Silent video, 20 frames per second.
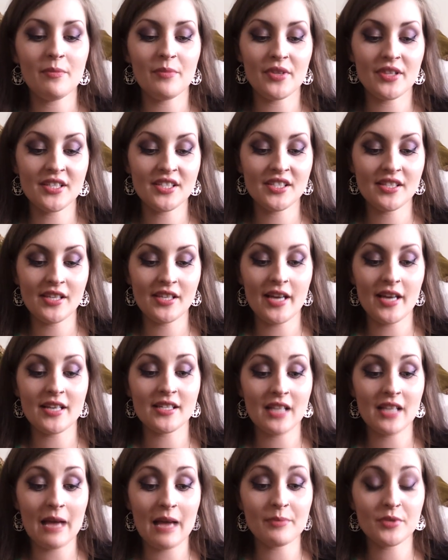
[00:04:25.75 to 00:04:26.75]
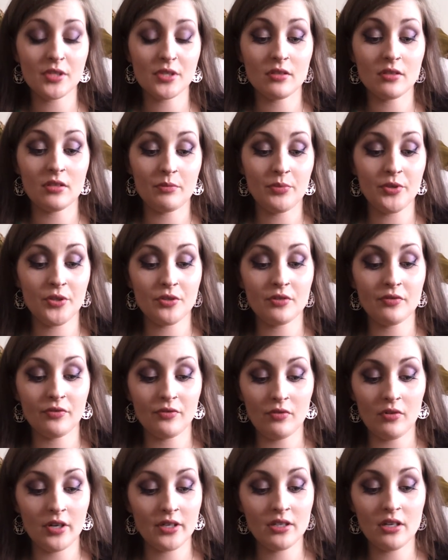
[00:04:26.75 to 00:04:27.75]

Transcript: But this set is absolutely beautiful.